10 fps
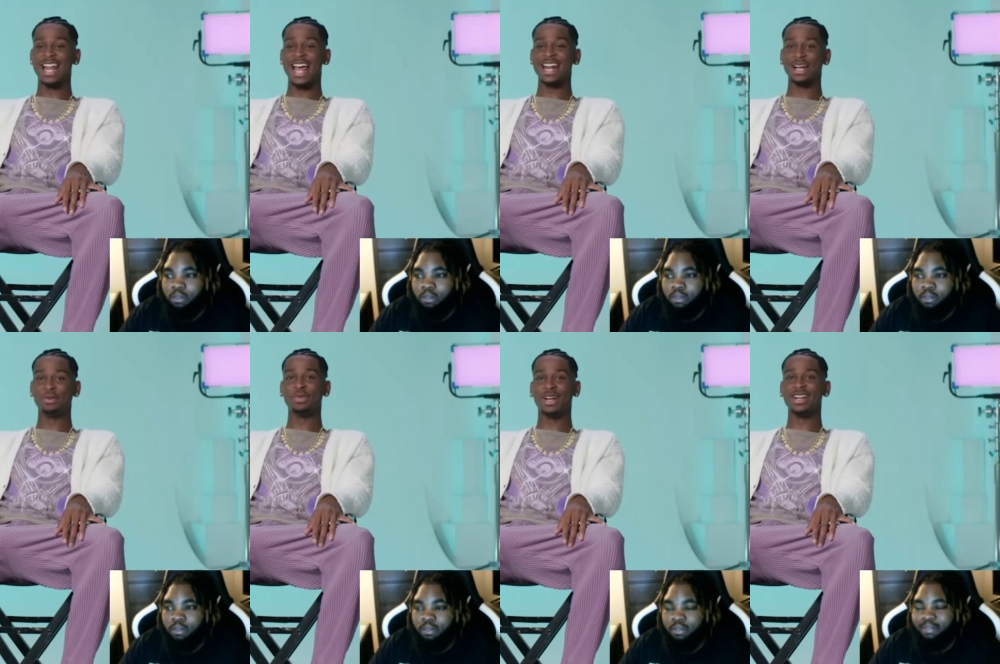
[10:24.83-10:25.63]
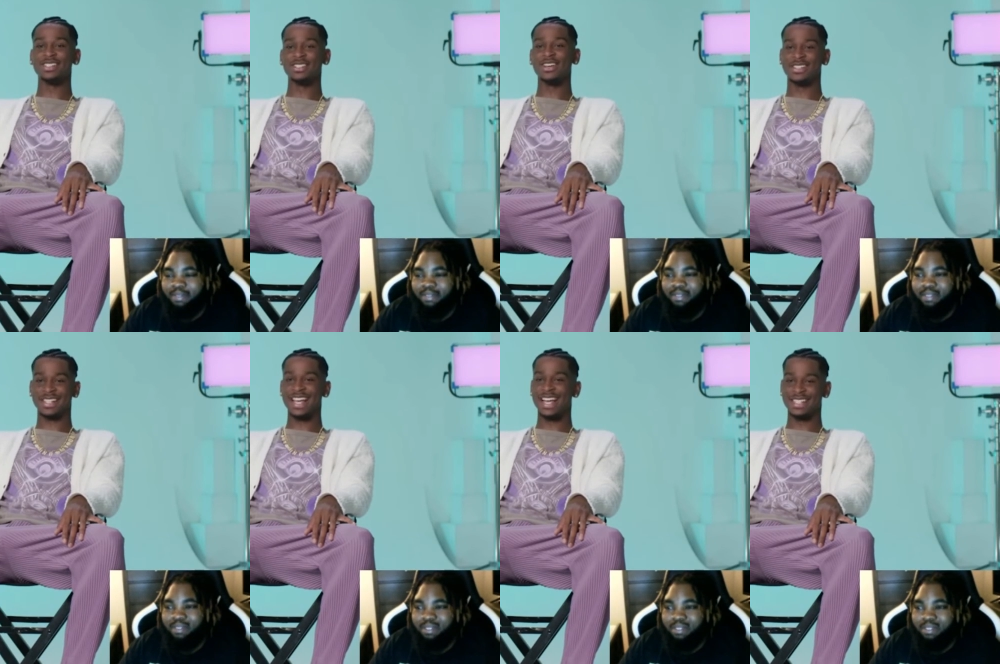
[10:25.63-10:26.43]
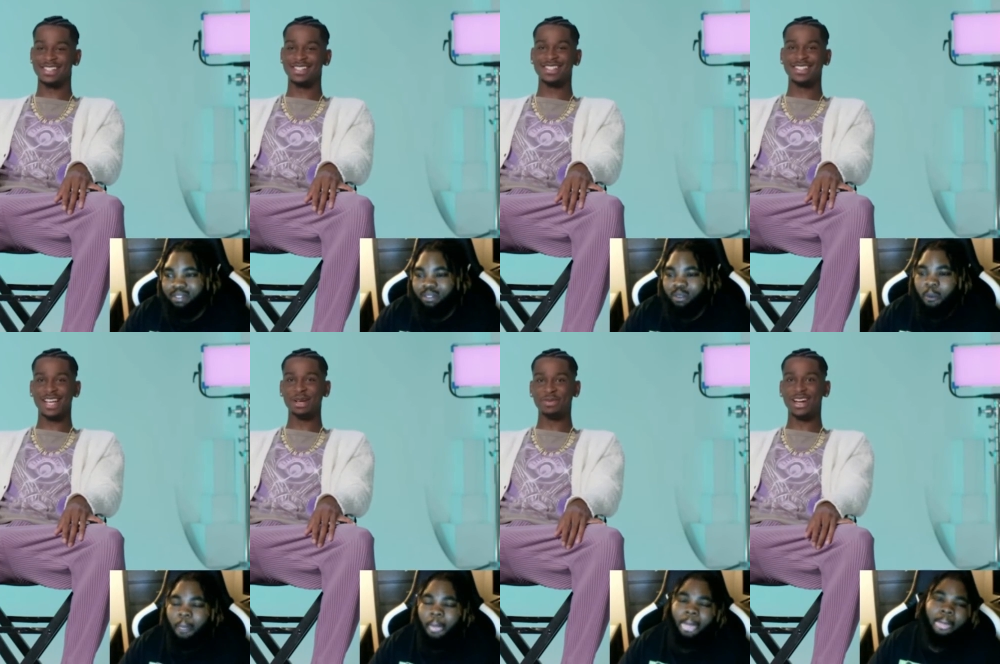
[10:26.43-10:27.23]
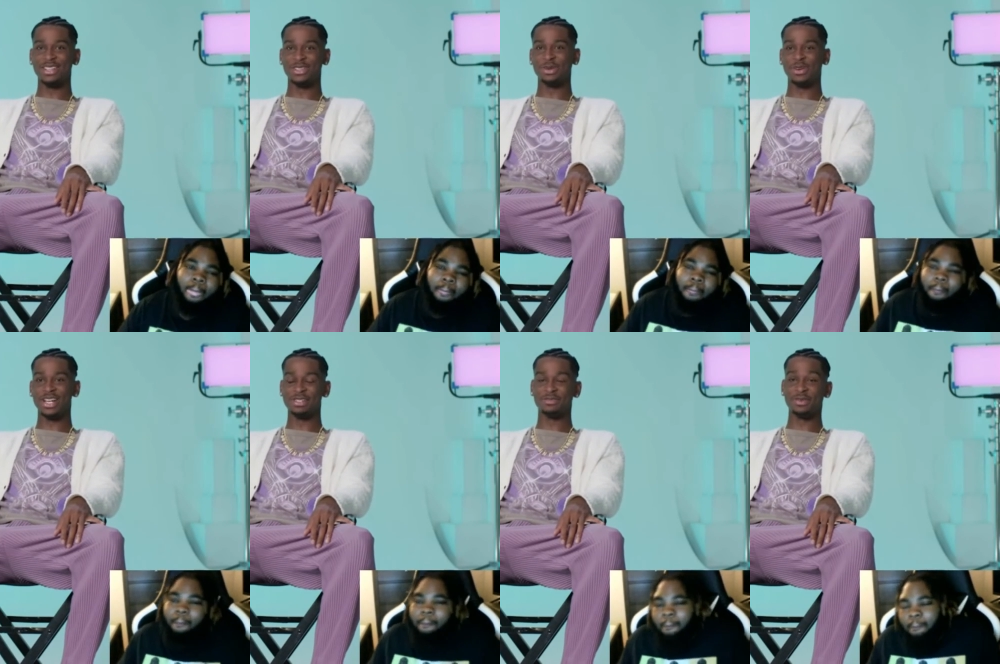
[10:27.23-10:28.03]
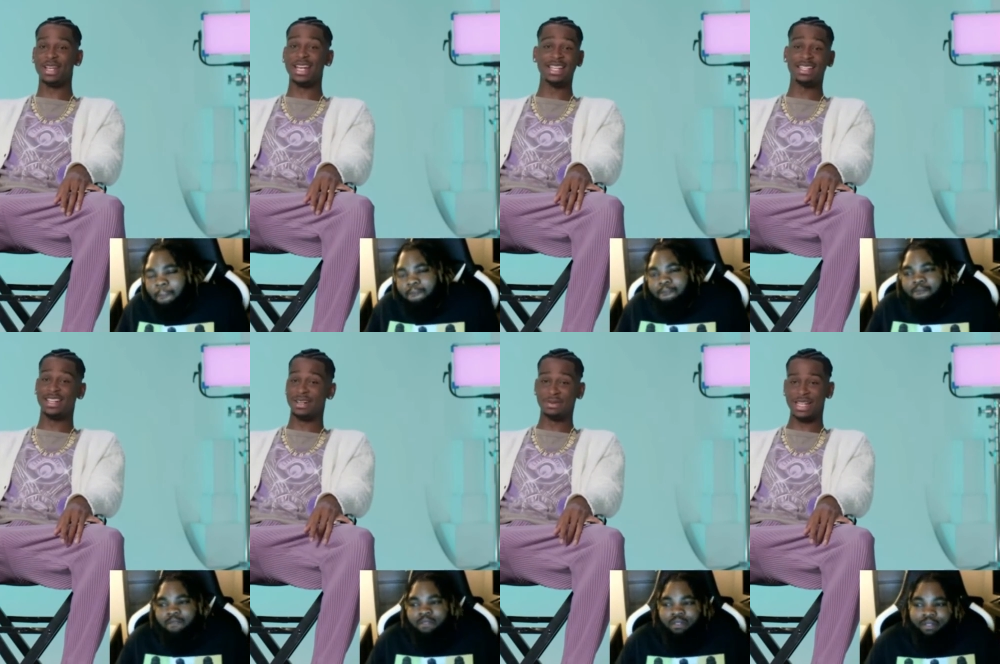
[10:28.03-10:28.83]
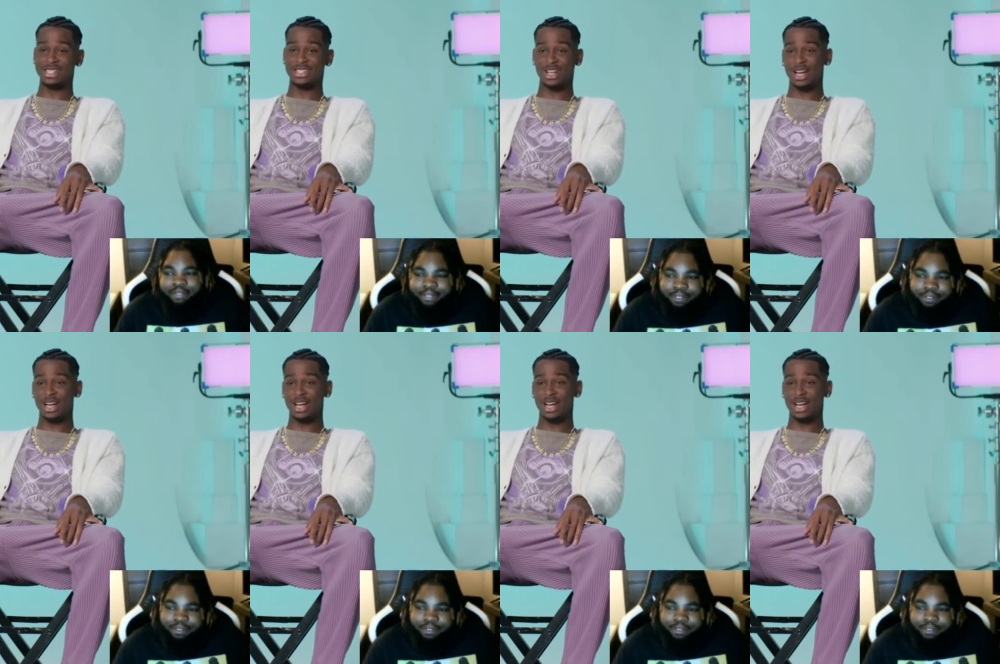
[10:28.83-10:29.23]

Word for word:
Speaker 1: had a couple pairs, so I was like, yeah, just take a pair and do them crazy for me, and he did an amazing job.